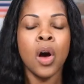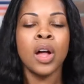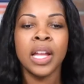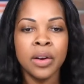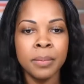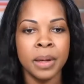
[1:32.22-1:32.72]

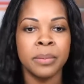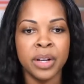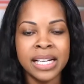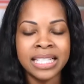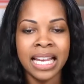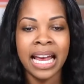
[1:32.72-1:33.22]
All I remember
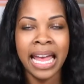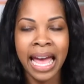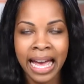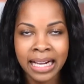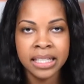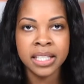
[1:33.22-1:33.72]
is that I
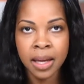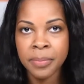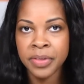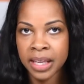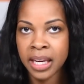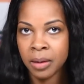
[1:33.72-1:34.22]
had
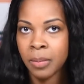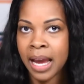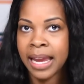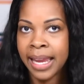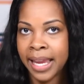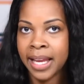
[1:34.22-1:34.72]
something in
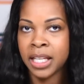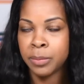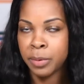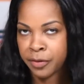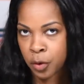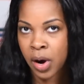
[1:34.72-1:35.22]
my hand
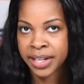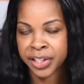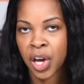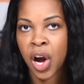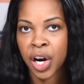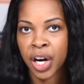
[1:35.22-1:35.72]
before I
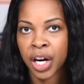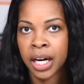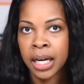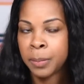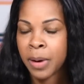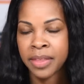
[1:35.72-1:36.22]
saw her.
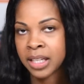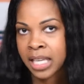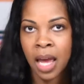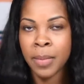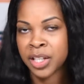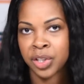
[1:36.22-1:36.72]
But by the
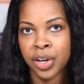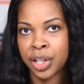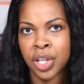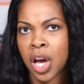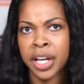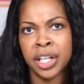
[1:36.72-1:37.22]
time I started
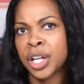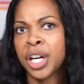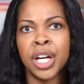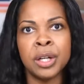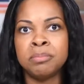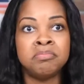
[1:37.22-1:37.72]
talking to
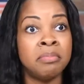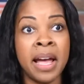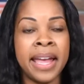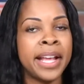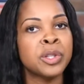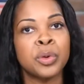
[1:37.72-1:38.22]
her, my
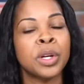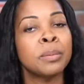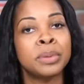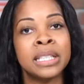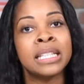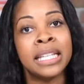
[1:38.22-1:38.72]
hands were
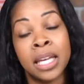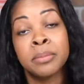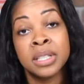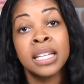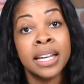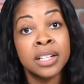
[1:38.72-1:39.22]
completely
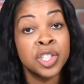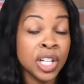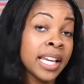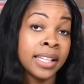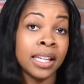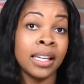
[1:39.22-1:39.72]
empty and
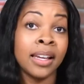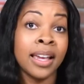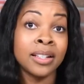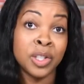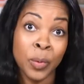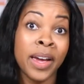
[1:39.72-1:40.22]
shaking
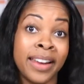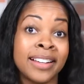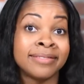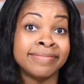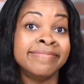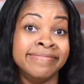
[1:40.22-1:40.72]
and
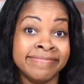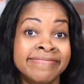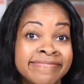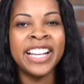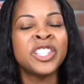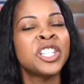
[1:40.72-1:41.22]
sweating.
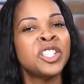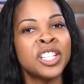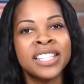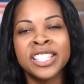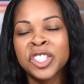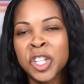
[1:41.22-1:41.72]
And she
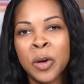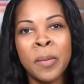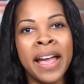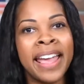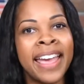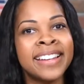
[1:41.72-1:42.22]
just shook
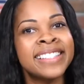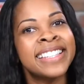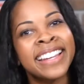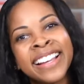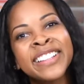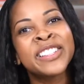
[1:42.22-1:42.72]
my hand and
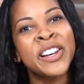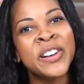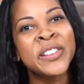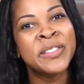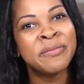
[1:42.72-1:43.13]
said, hello.